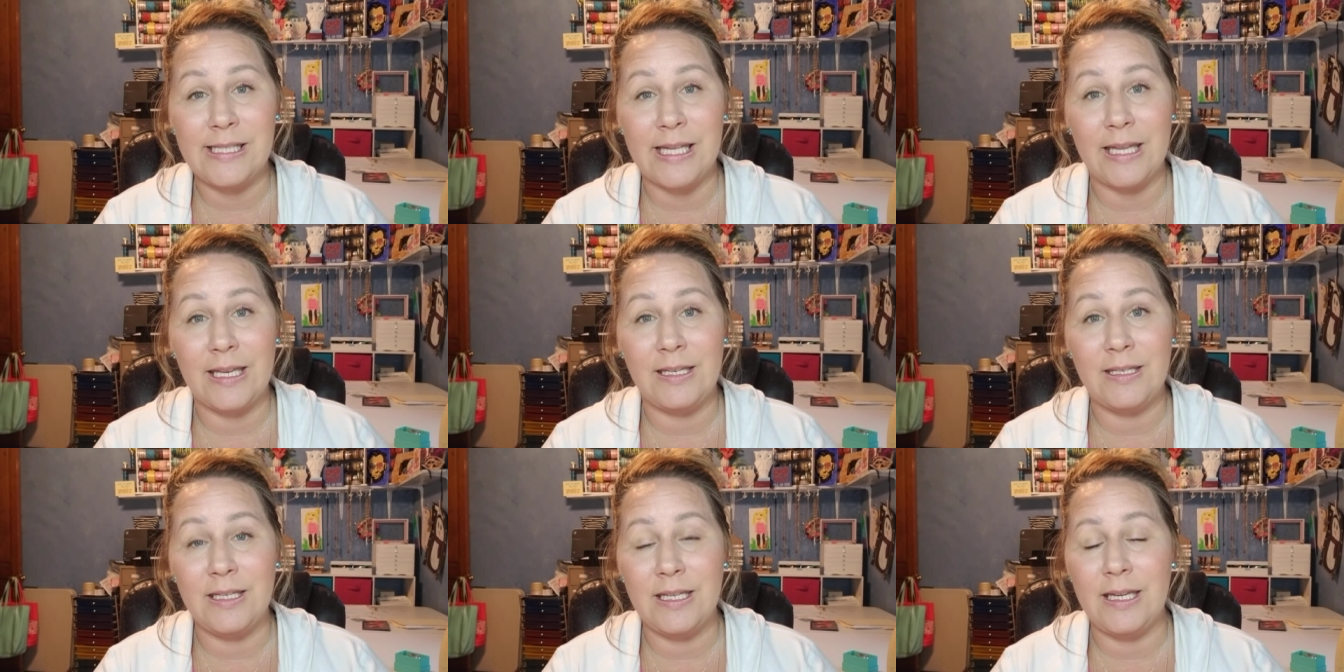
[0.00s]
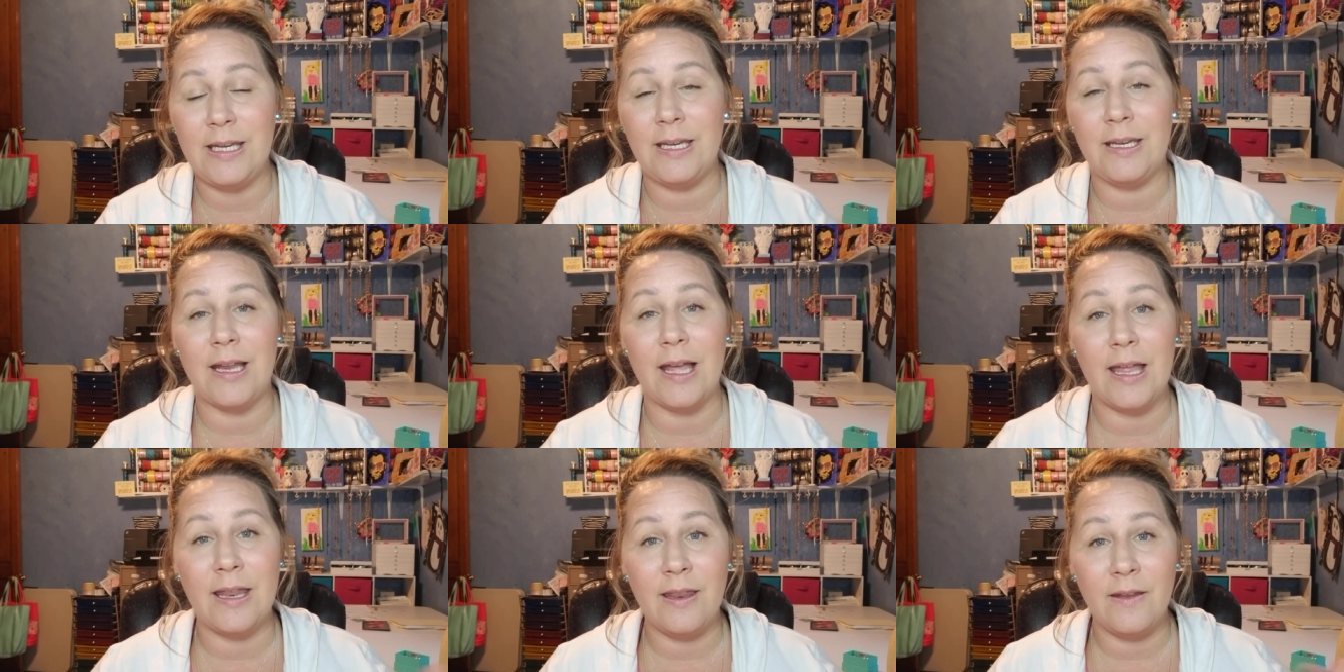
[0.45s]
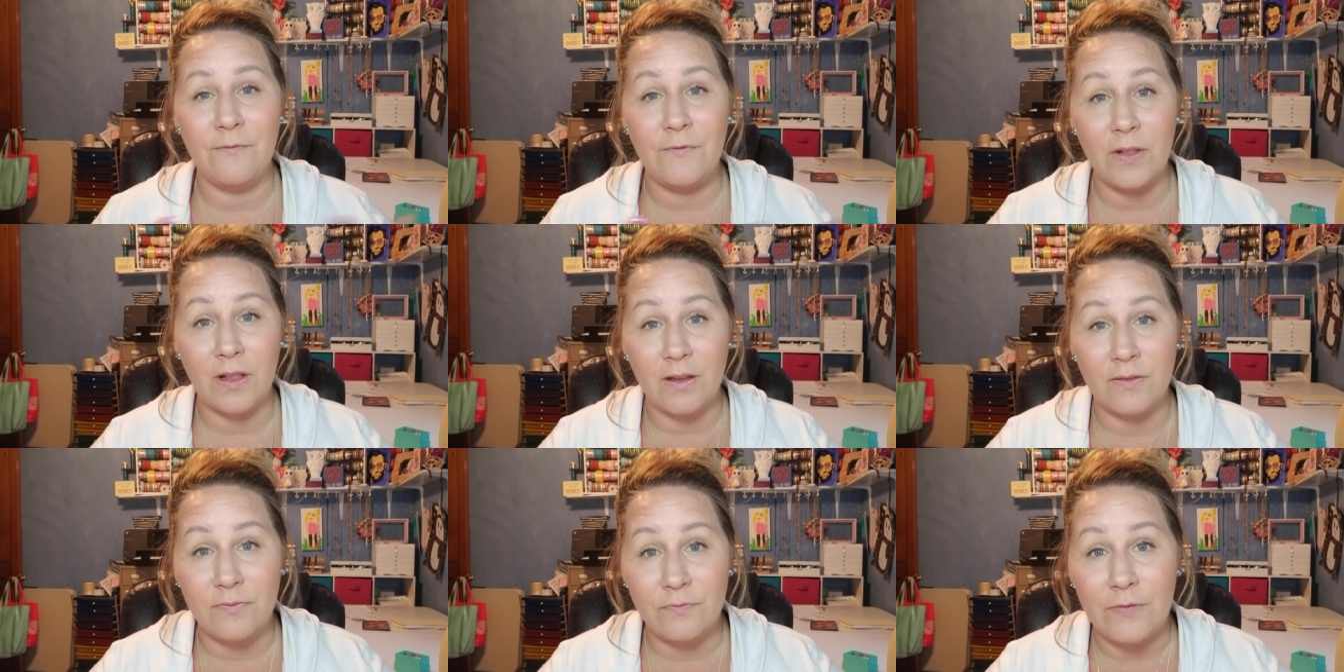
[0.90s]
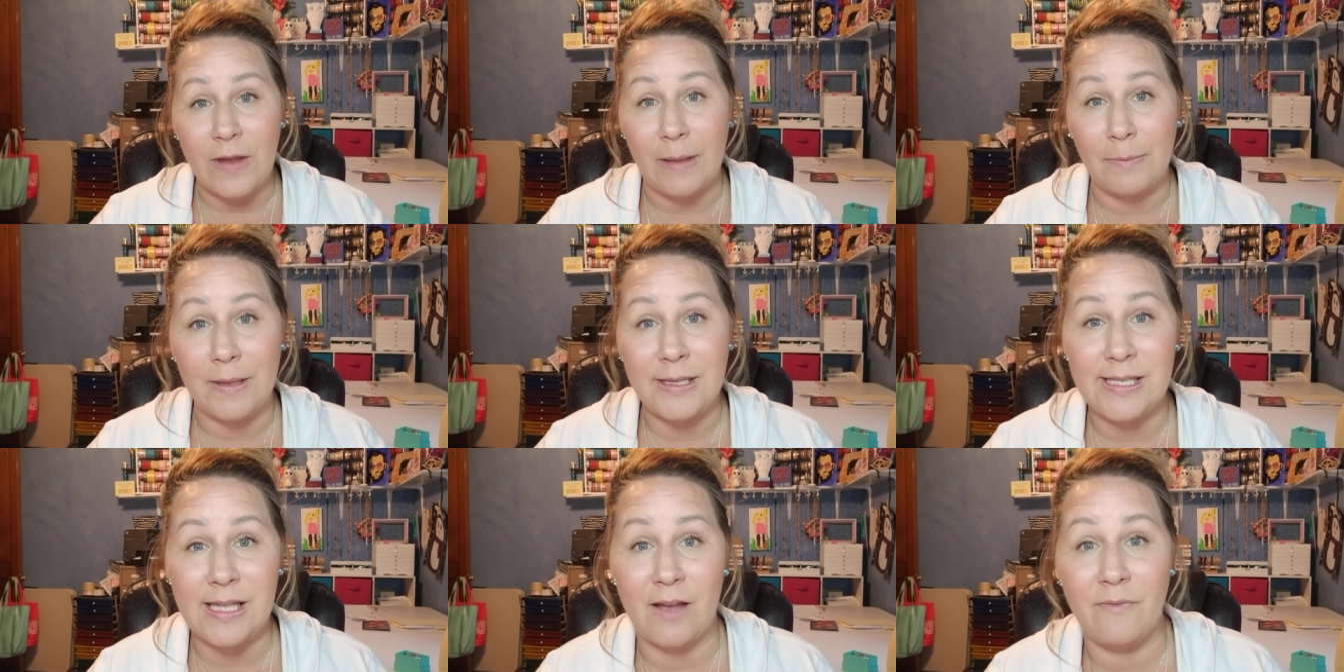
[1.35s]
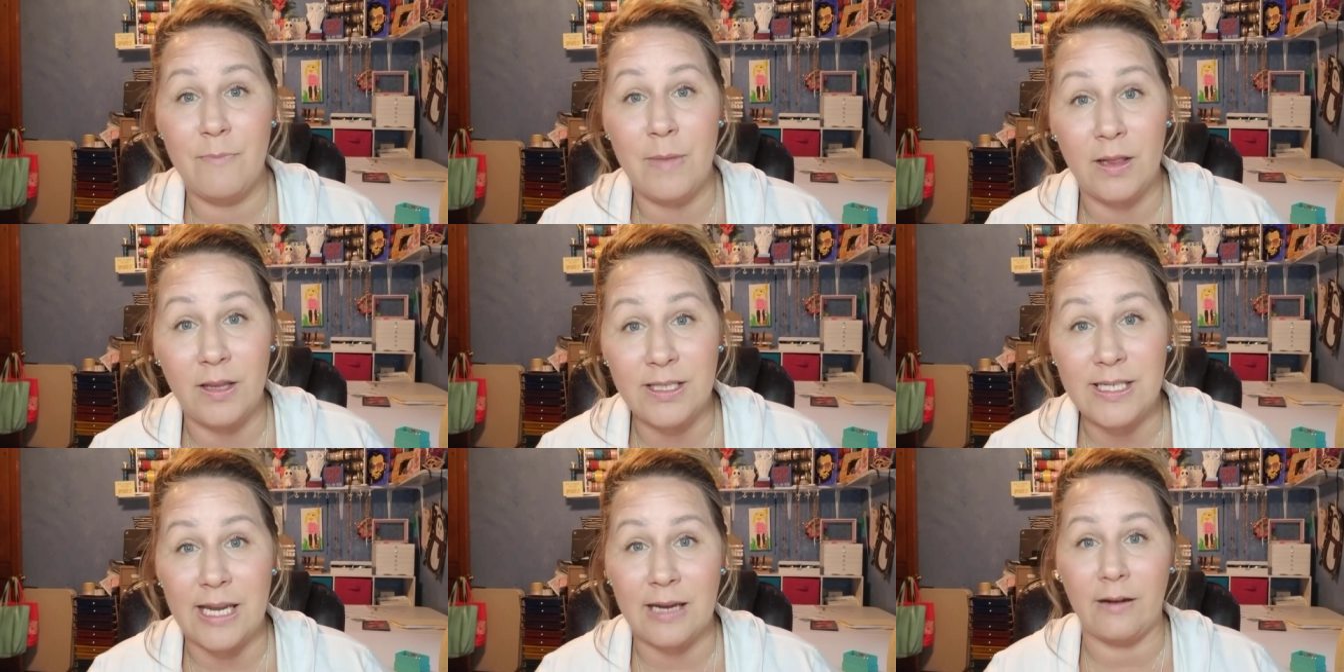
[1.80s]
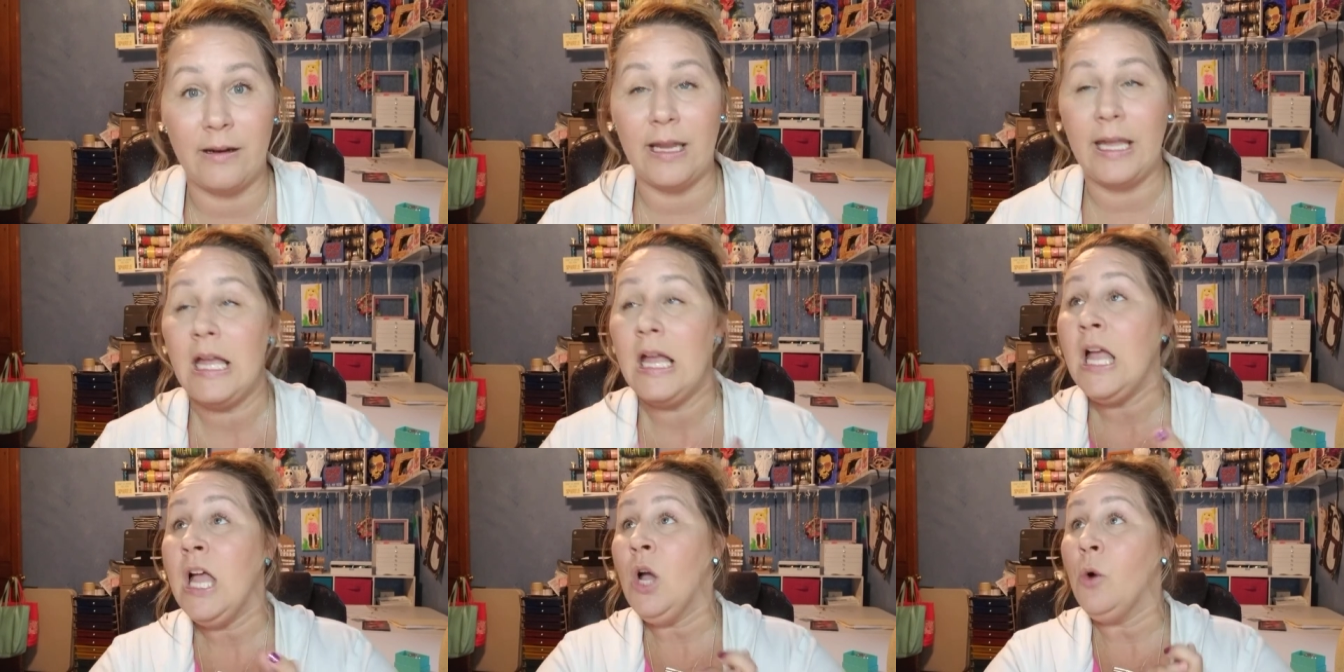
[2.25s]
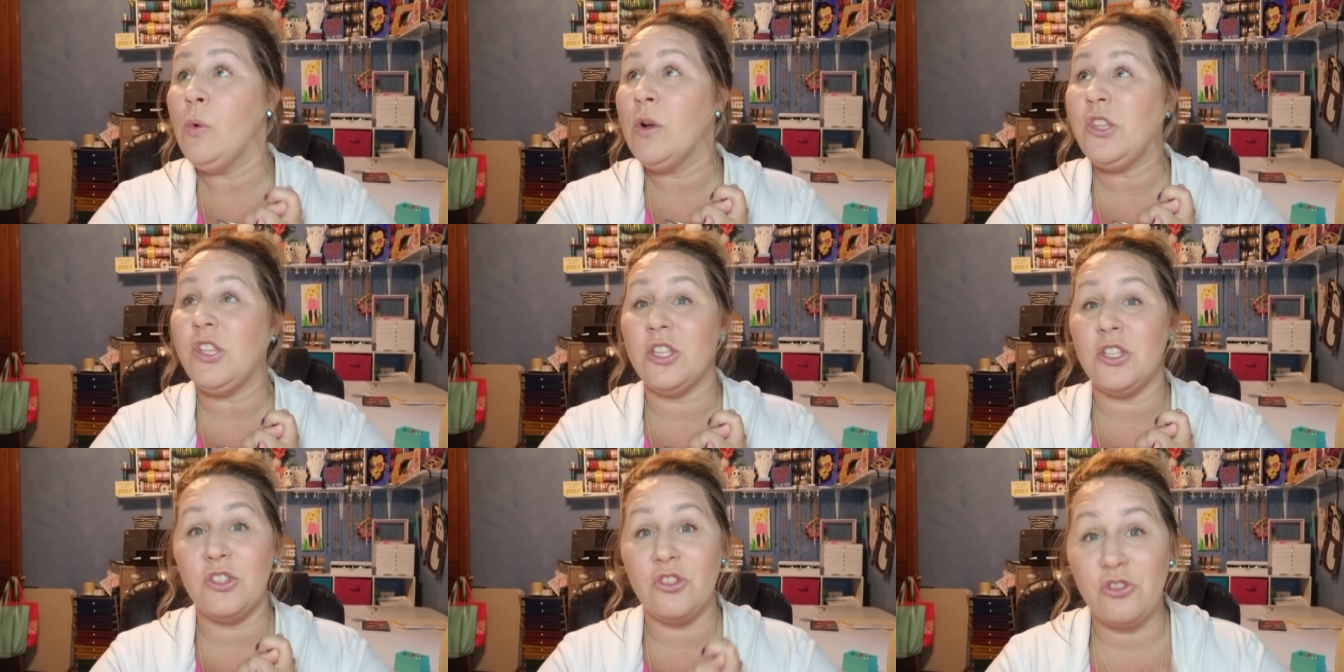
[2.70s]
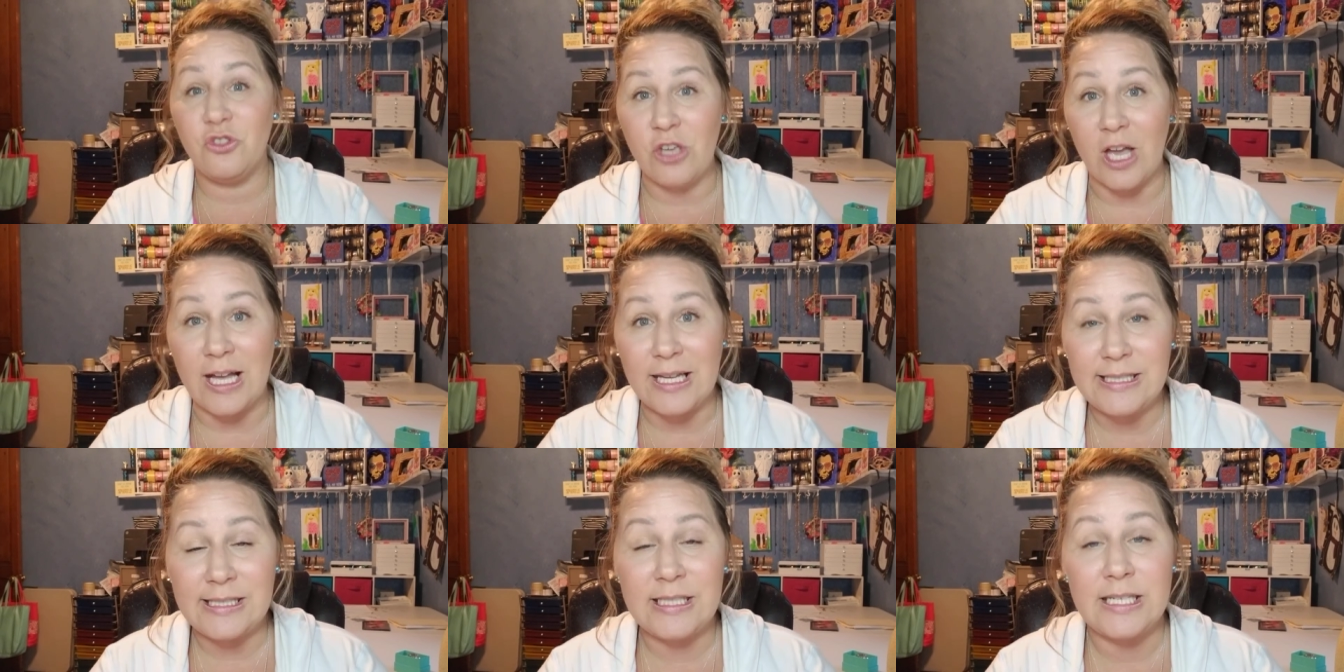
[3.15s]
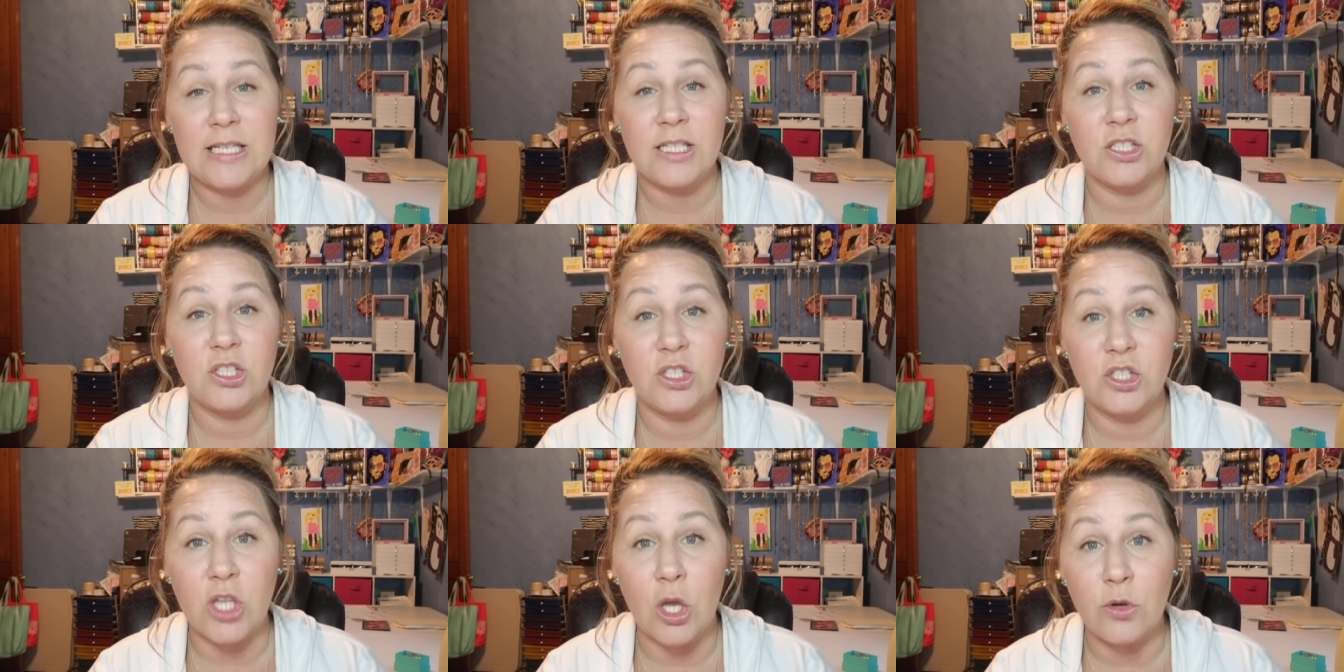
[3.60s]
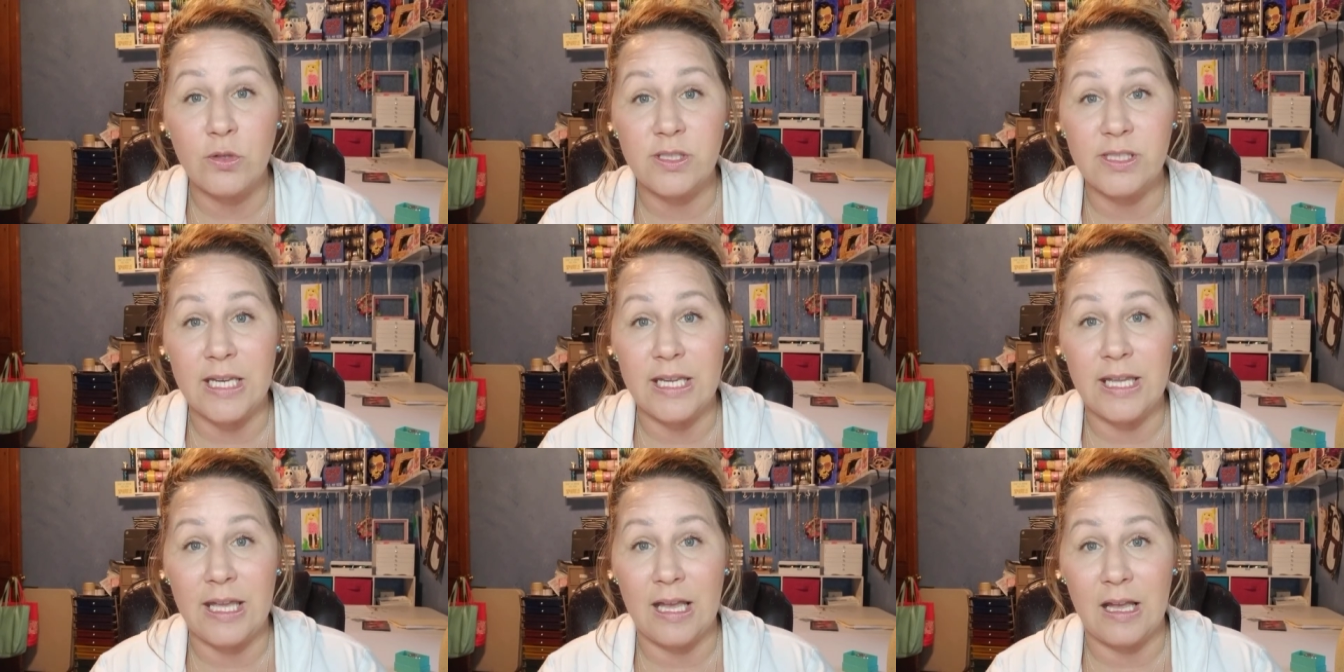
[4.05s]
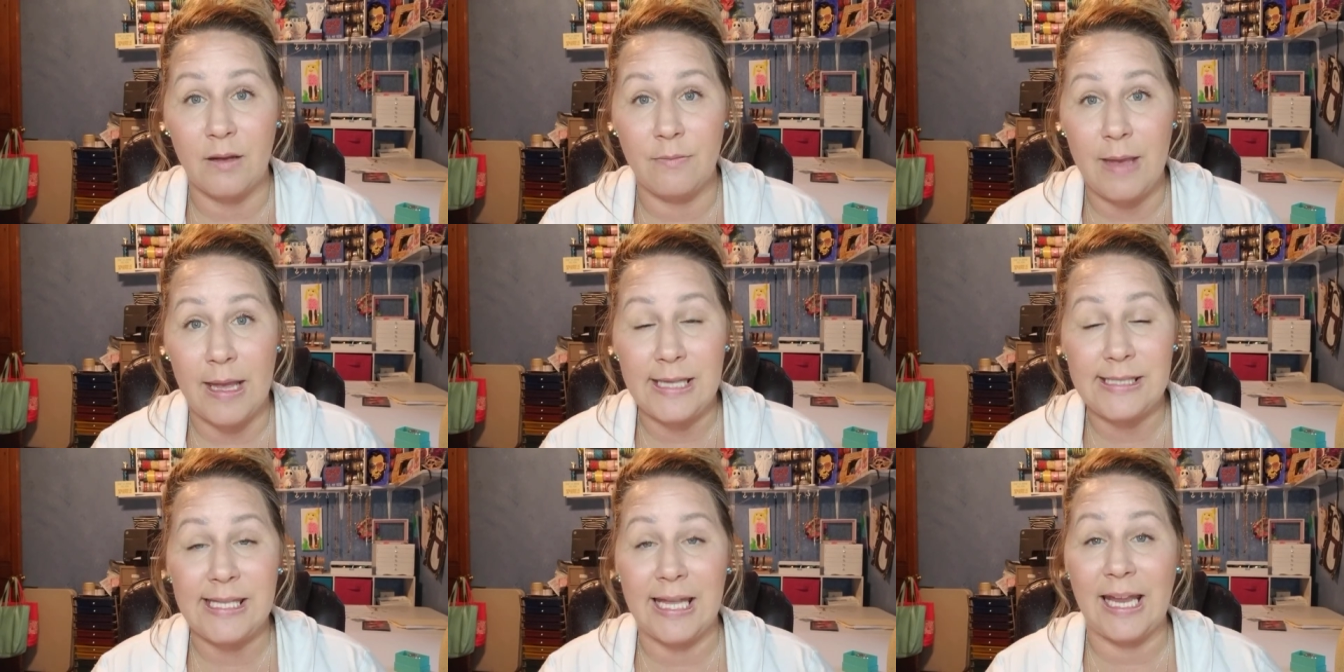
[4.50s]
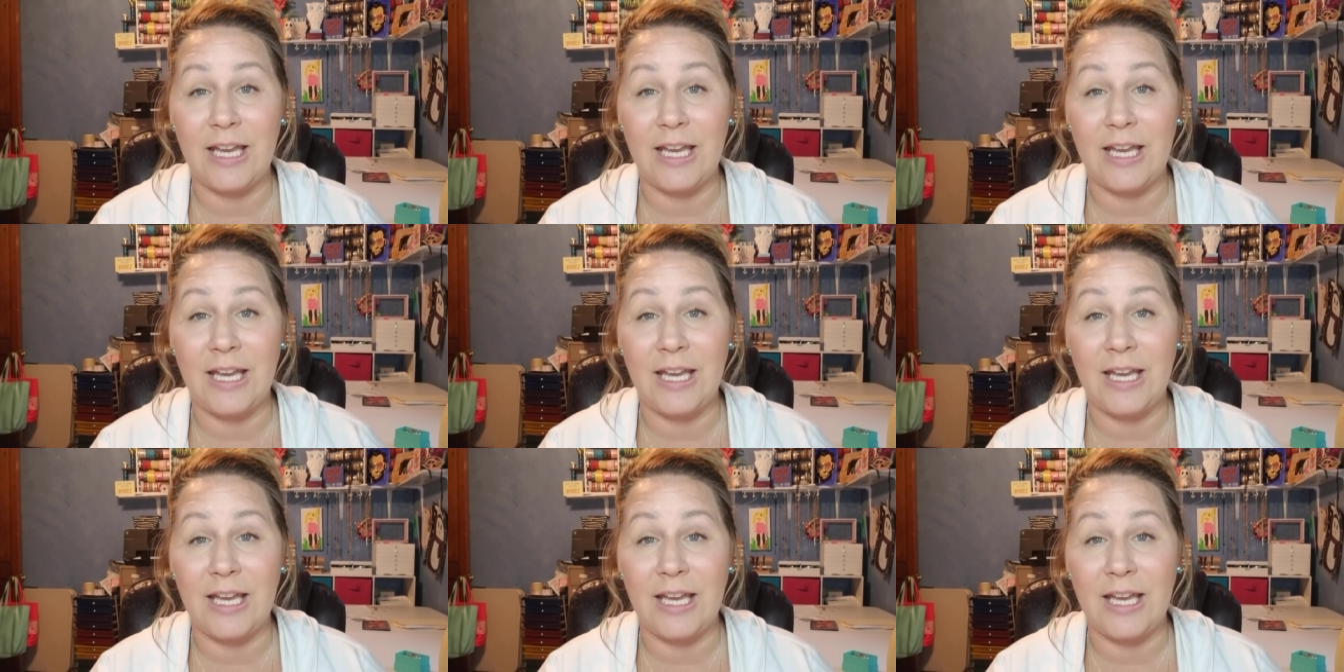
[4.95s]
in need and families of military, which is just so stinking amazing.